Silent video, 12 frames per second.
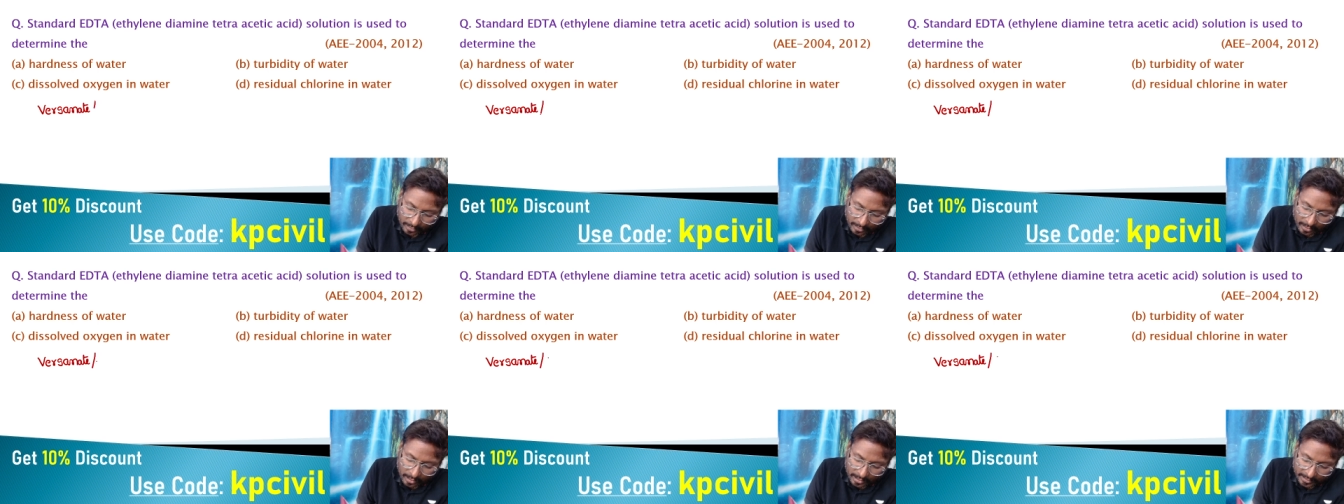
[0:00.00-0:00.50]

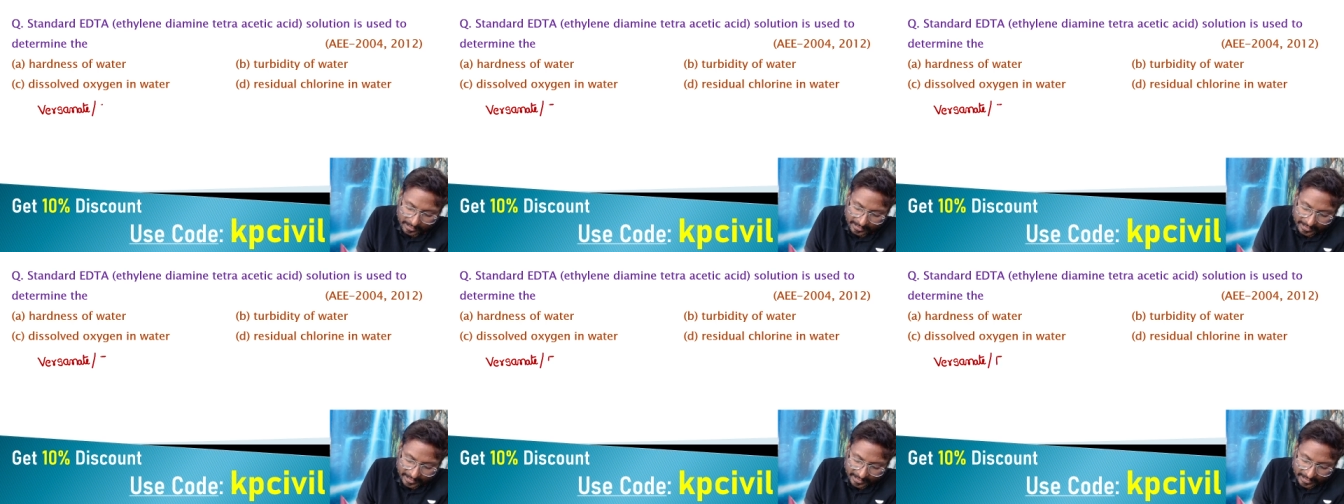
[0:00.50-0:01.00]
or
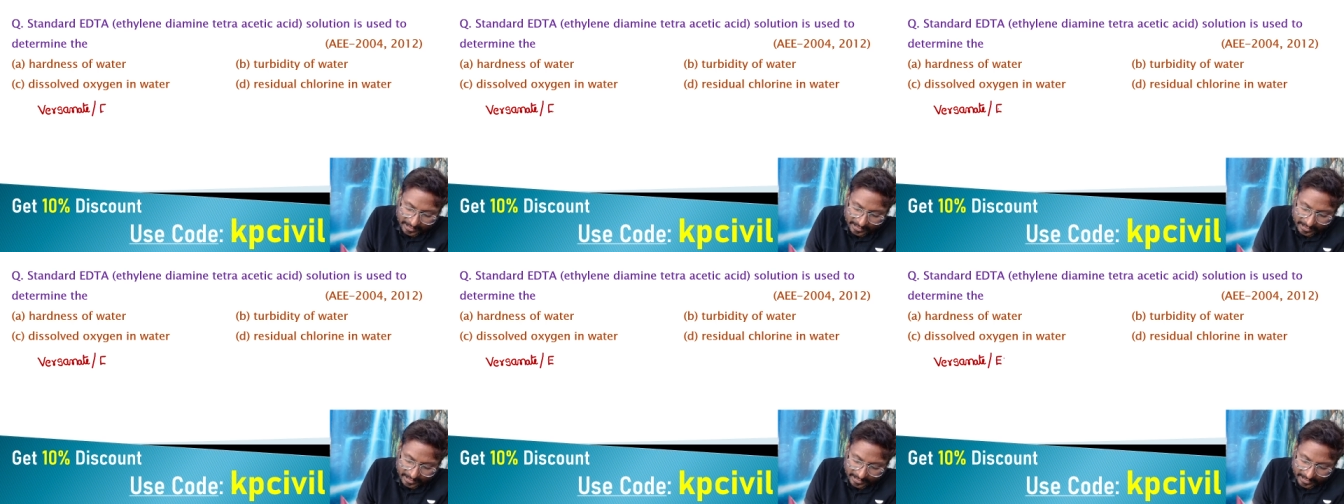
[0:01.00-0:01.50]

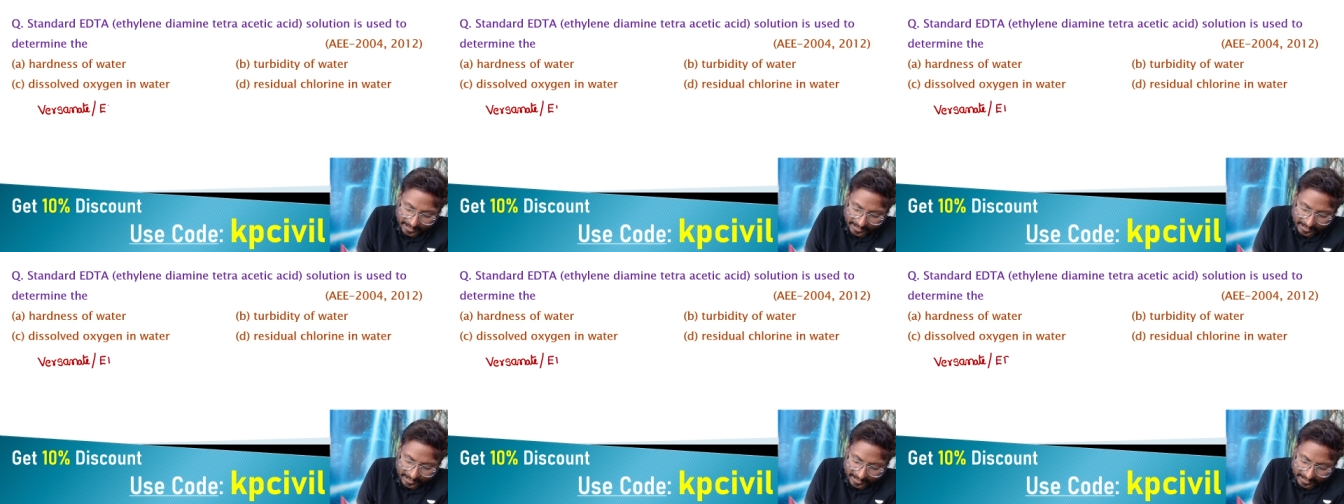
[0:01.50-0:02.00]

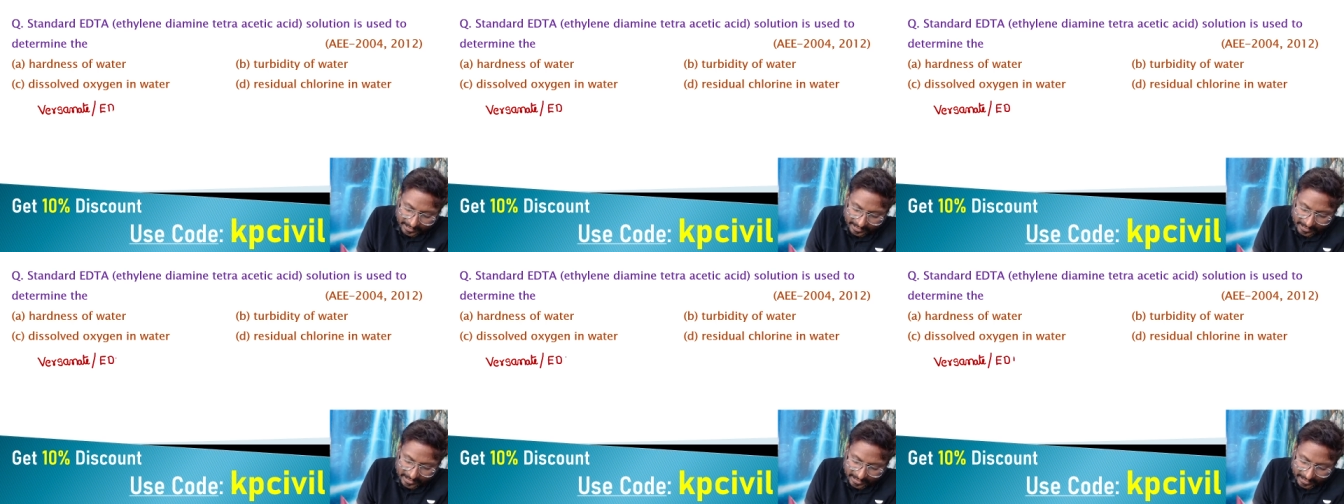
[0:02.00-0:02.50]
EDTA
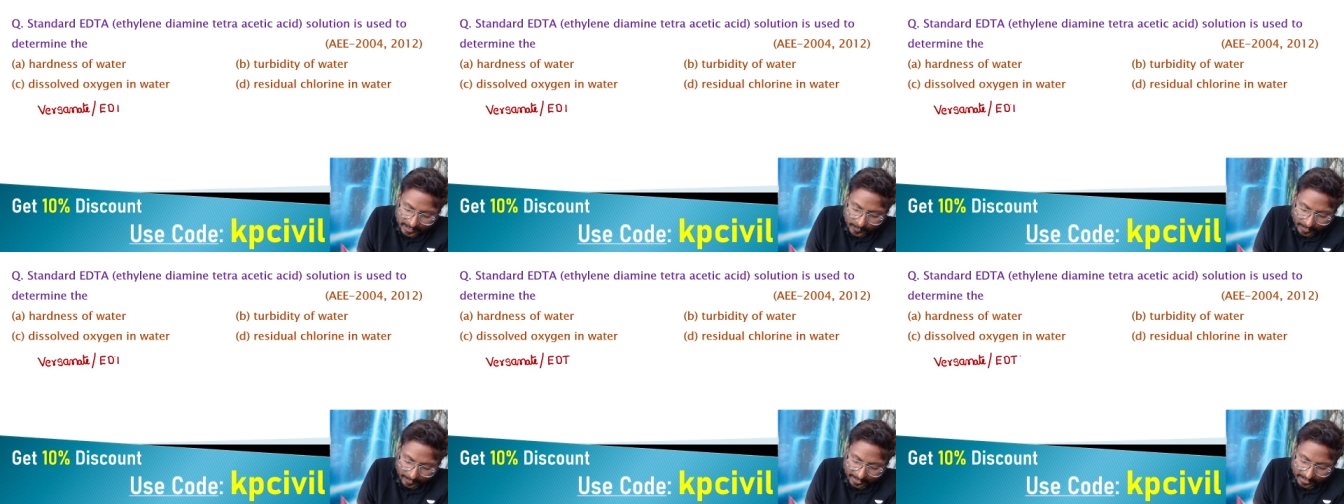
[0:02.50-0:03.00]
titration
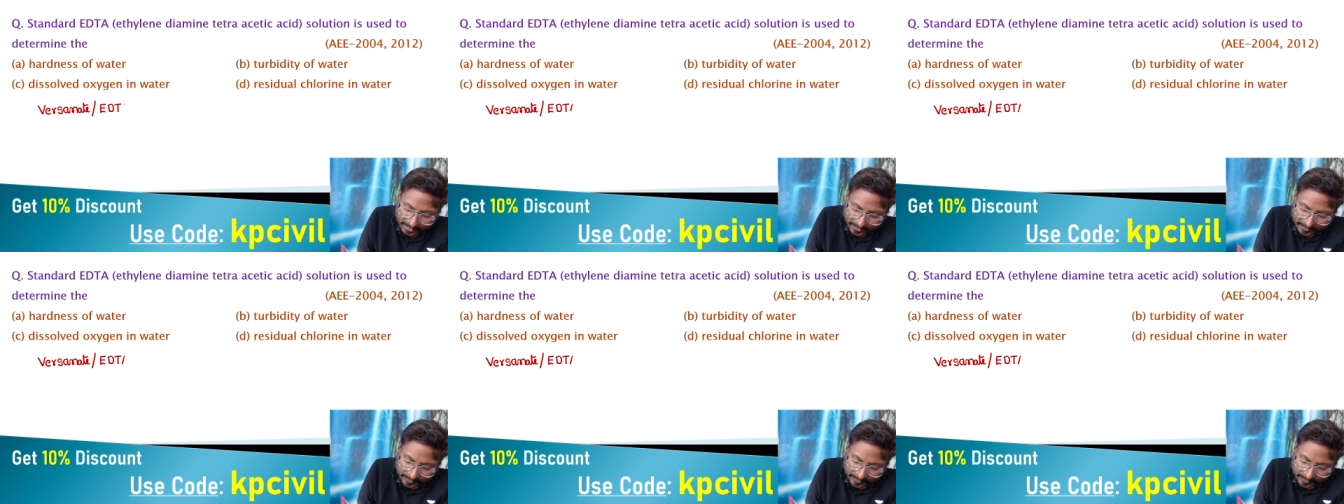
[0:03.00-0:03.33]
experiment